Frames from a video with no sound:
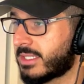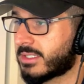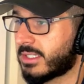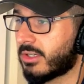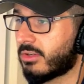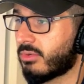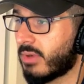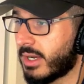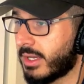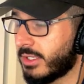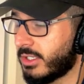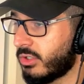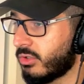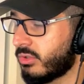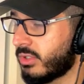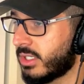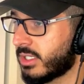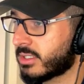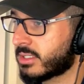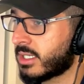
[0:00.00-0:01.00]
and credit
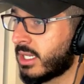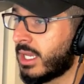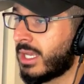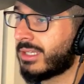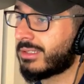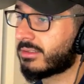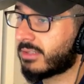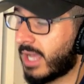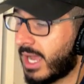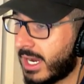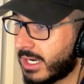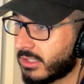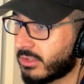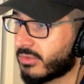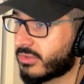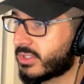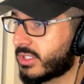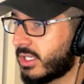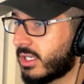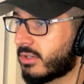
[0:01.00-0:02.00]
unions, tired
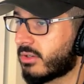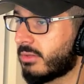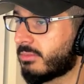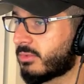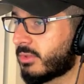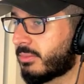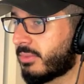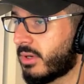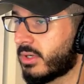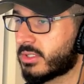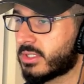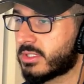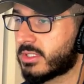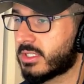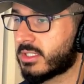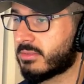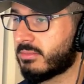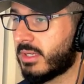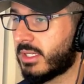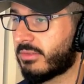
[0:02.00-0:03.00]
of seeing crypto
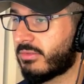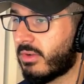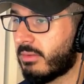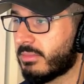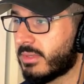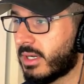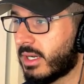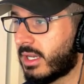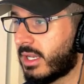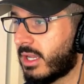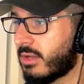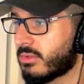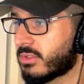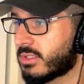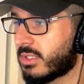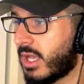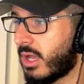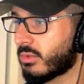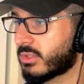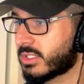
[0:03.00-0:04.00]
purchases made from their accounts
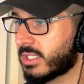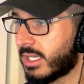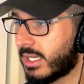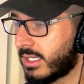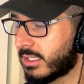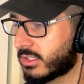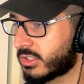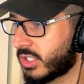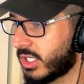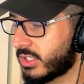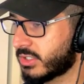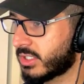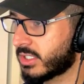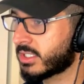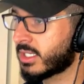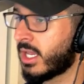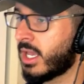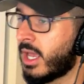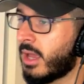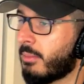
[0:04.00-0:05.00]
to outside exchanges,
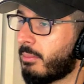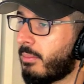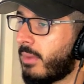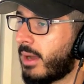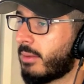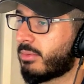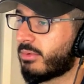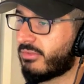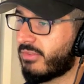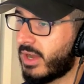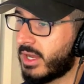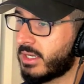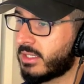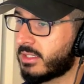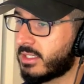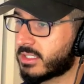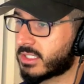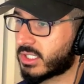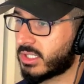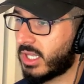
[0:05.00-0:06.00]
by providing
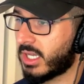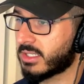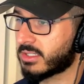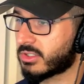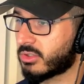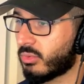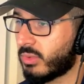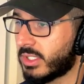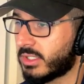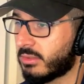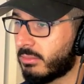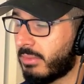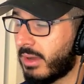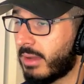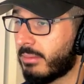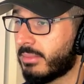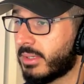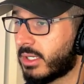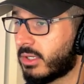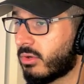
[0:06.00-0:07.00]
these clients a way to buy
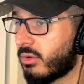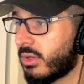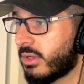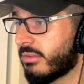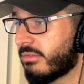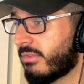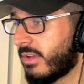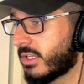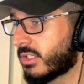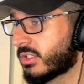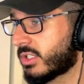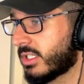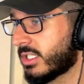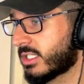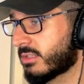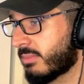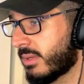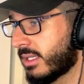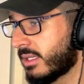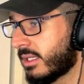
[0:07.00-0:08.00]
Bitcoin and eventually
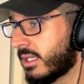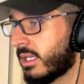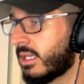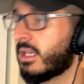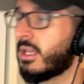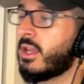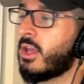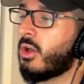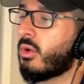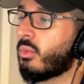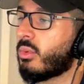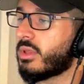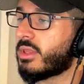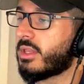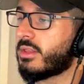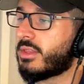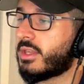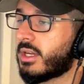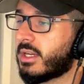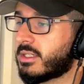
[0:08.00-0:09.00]
spend it
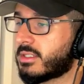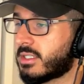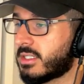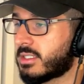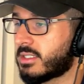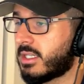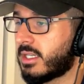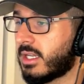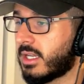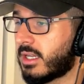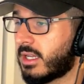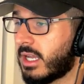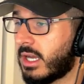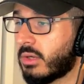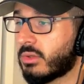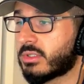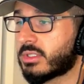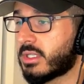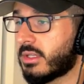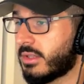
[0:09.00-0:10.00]
within their existing
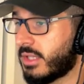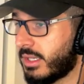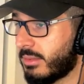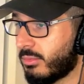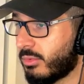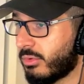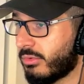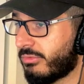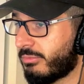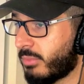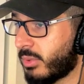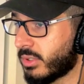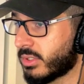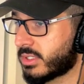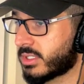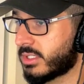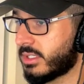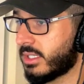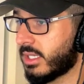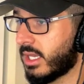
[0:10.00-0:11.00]
accounts, they move
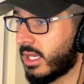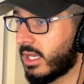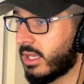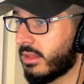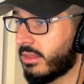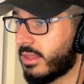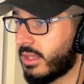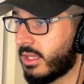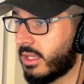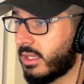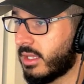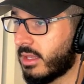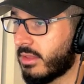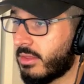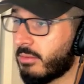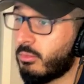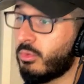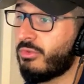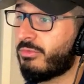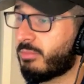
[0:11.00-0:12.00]
puts uh, they, uh, the
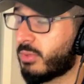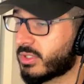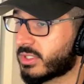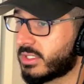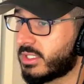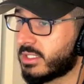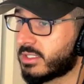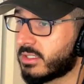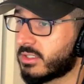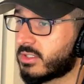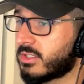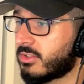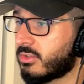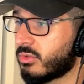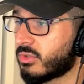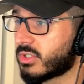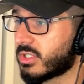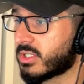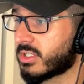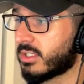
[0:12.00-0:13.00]
move puts these
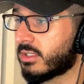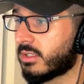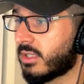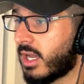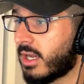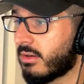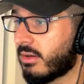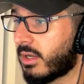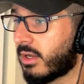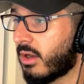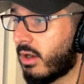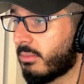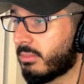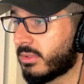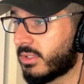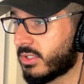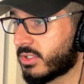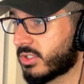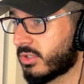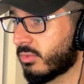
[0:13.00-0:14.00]
institutions in direct
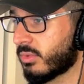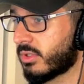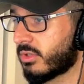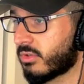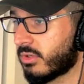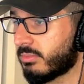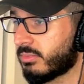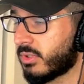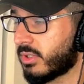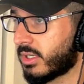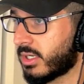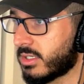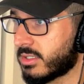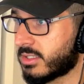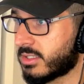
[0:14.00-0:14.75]
competition with cryptocurrency